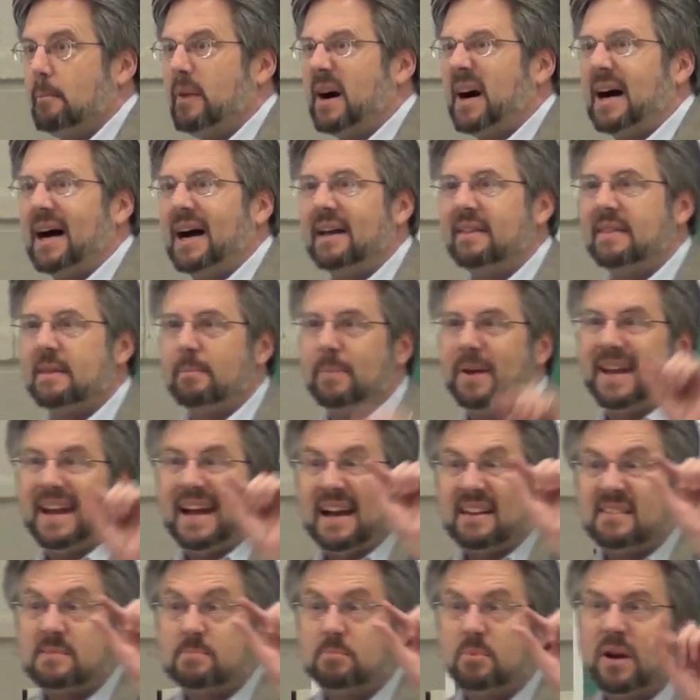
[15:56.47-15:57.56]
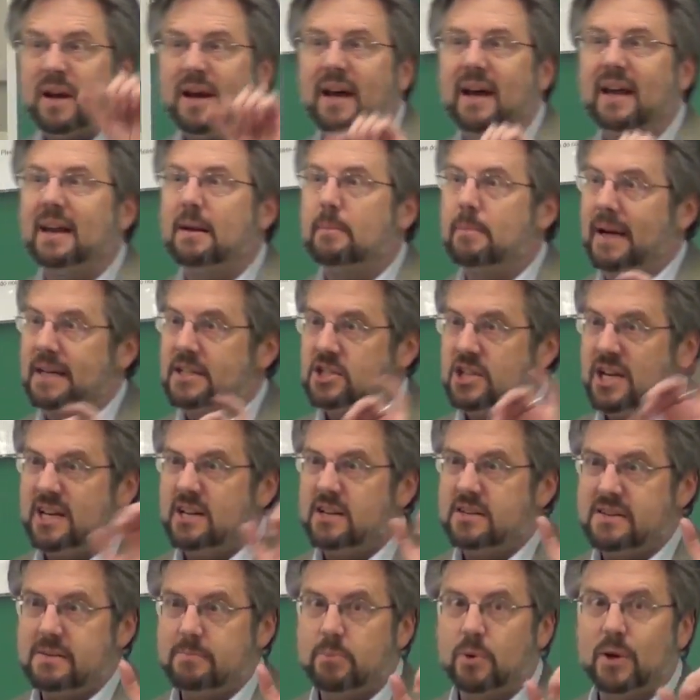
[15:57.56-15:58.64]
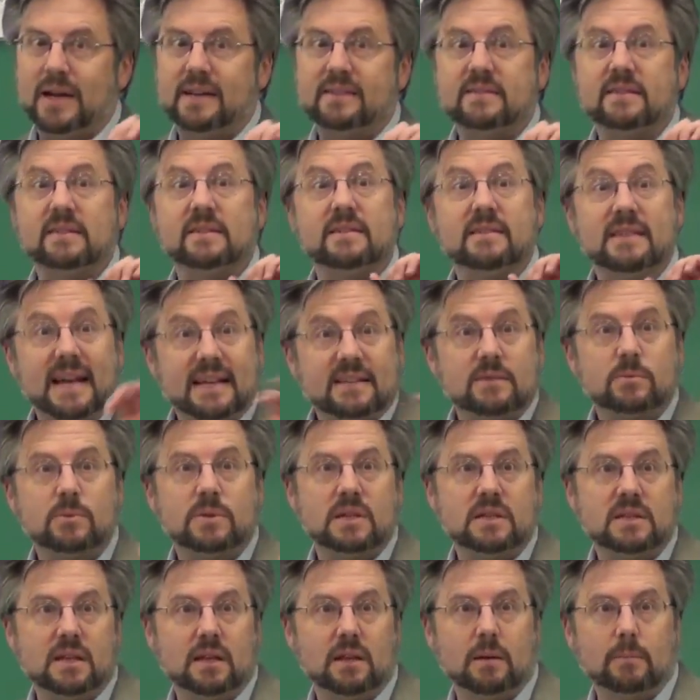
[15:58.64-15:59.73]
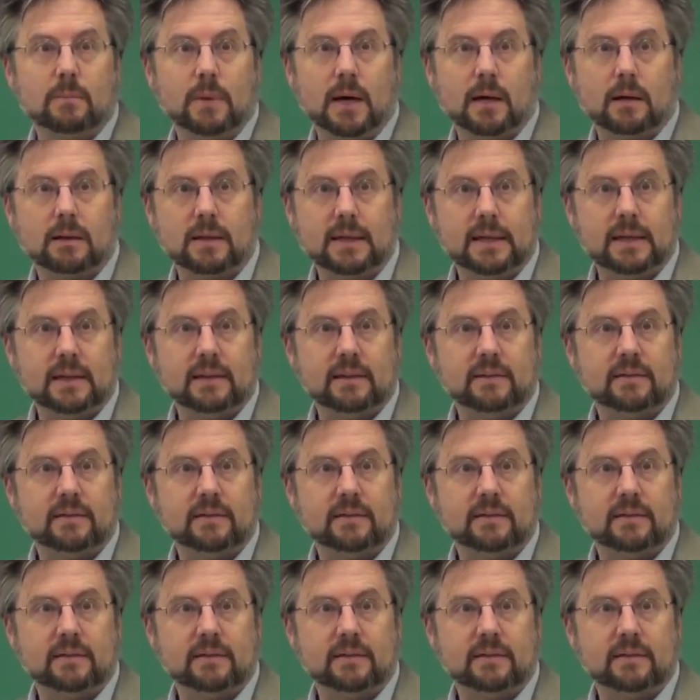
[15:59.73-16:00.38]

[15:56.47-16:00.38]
by the bid-ask spread and by changes in prices. That's what the dealer model